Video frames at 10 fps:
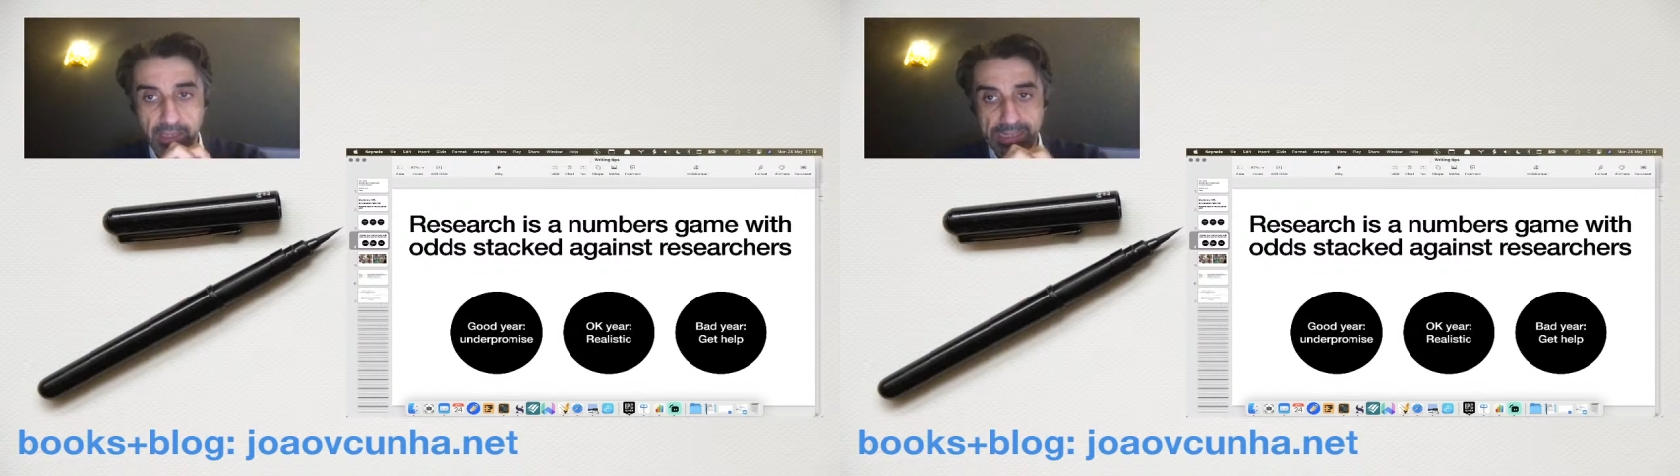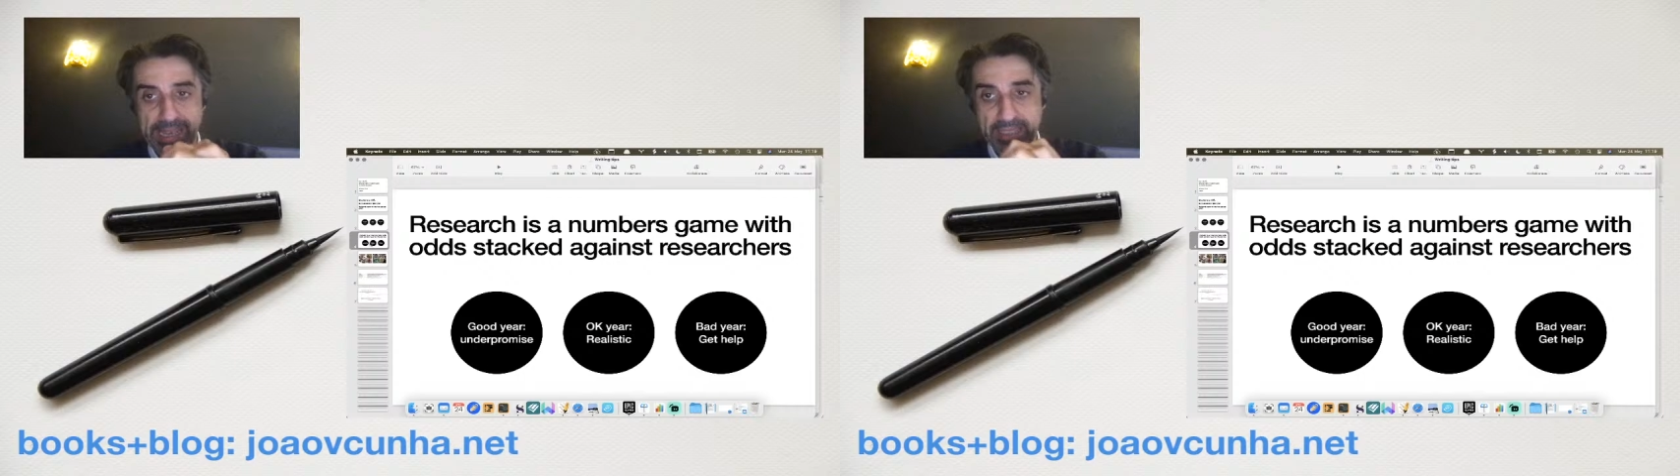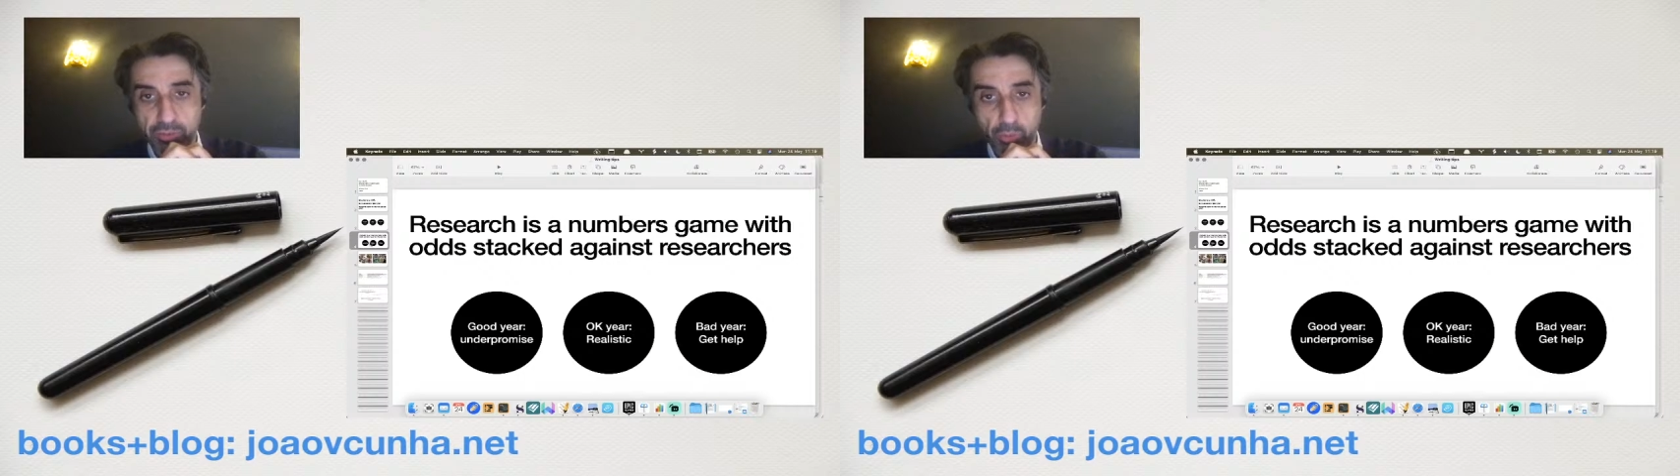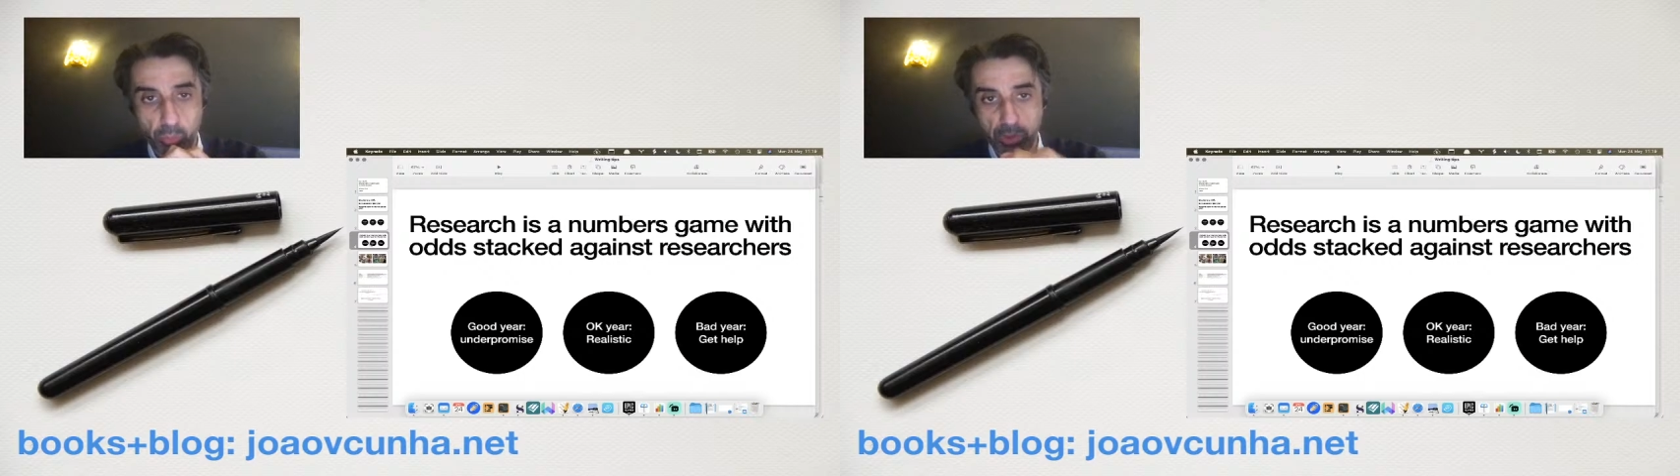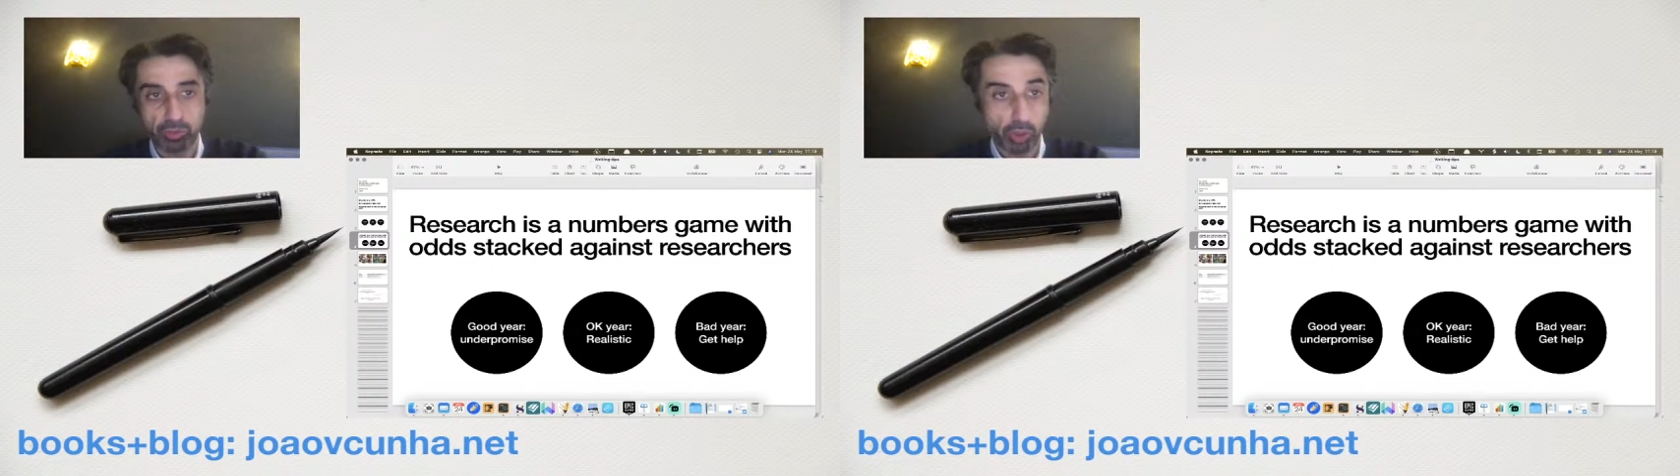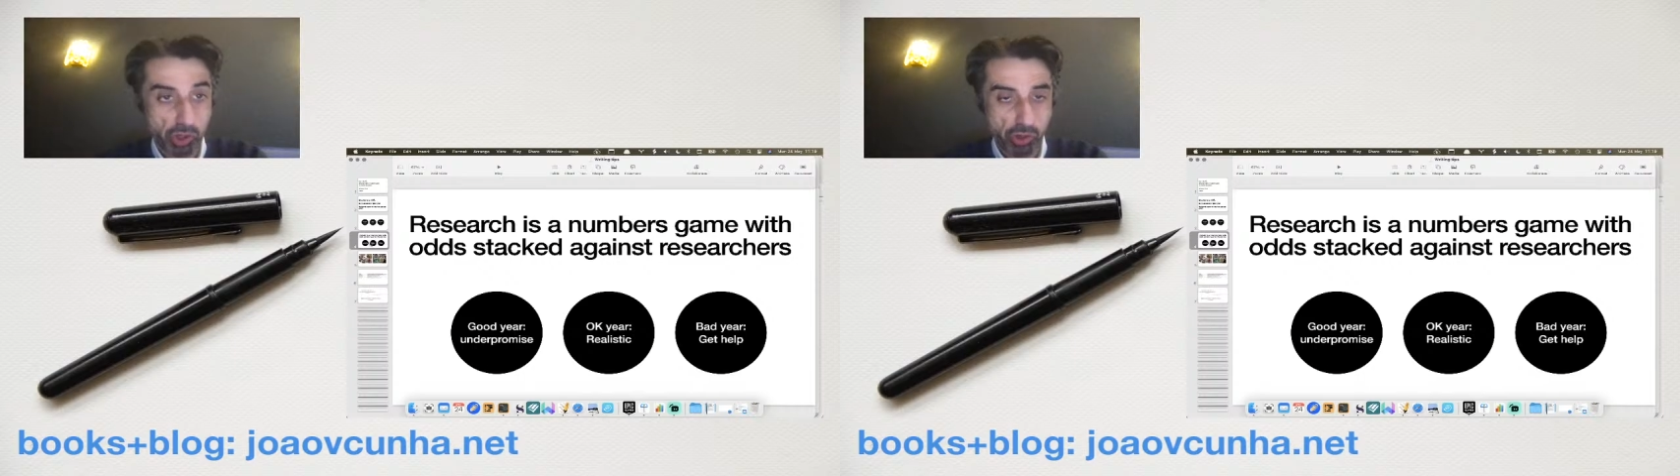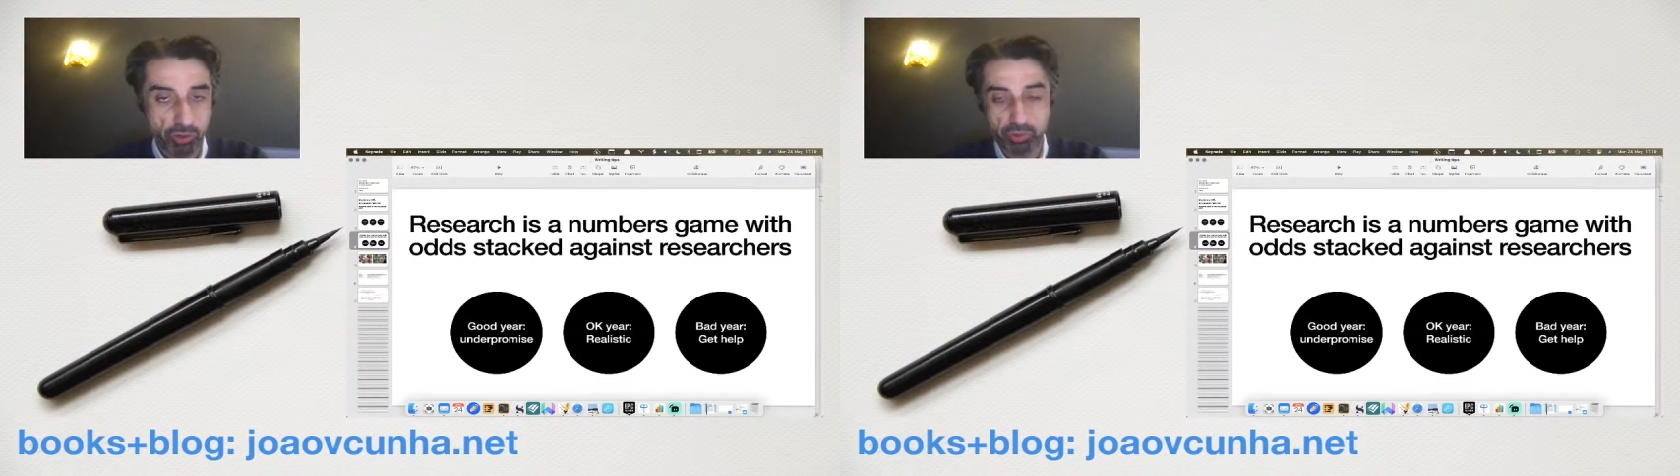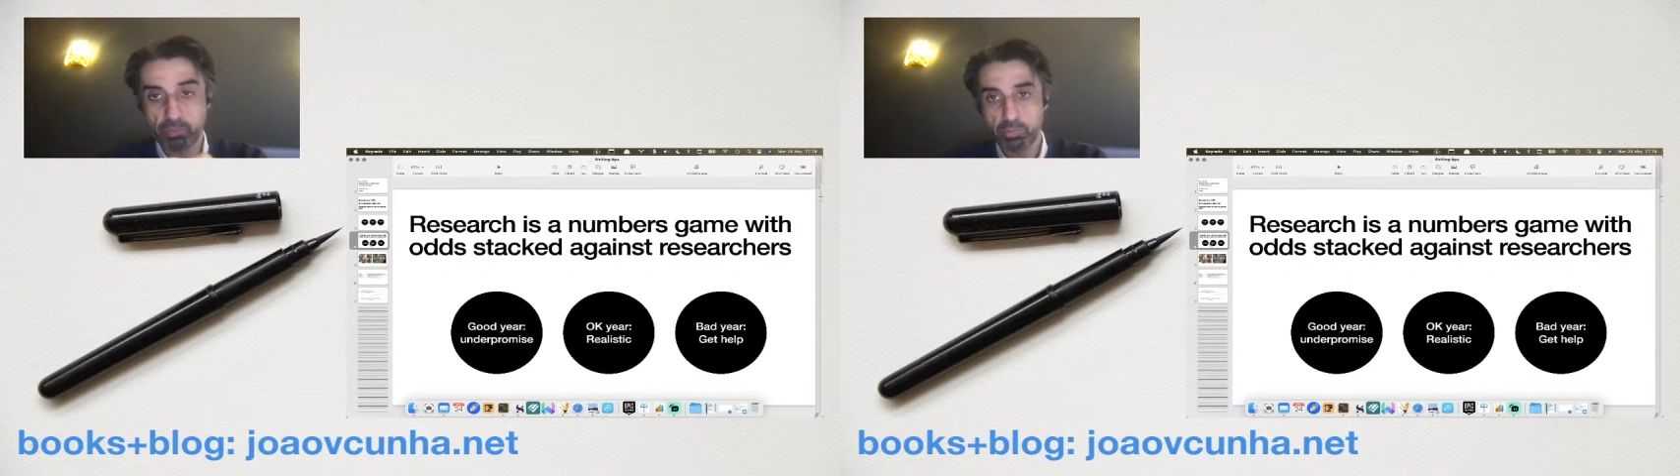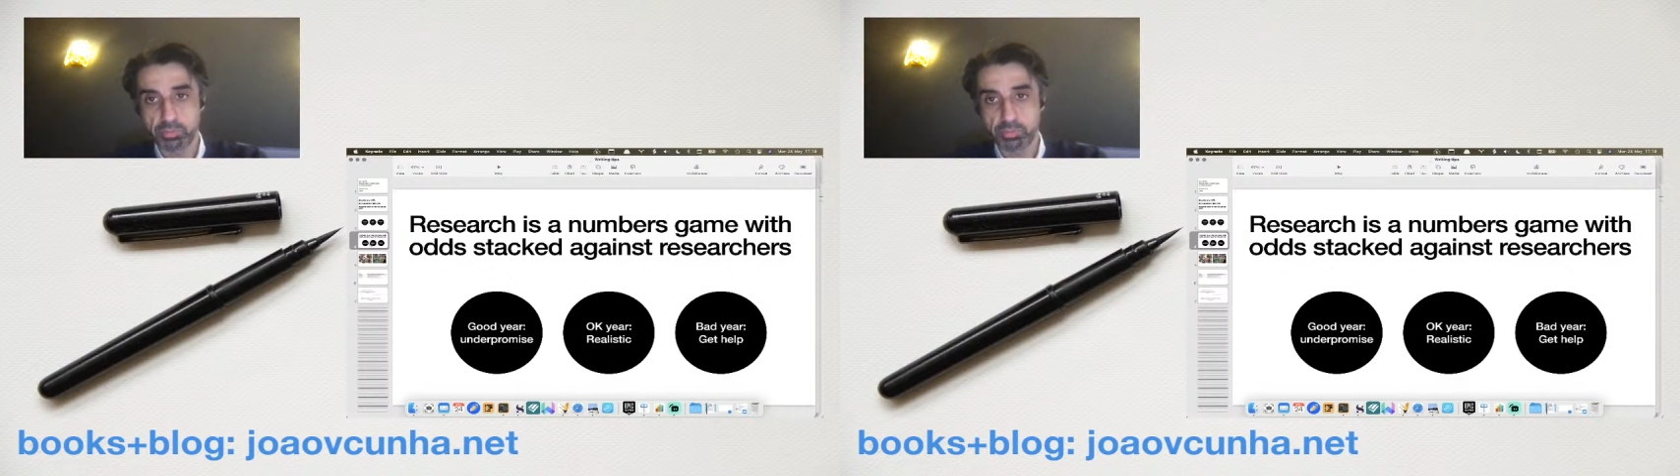against researchers.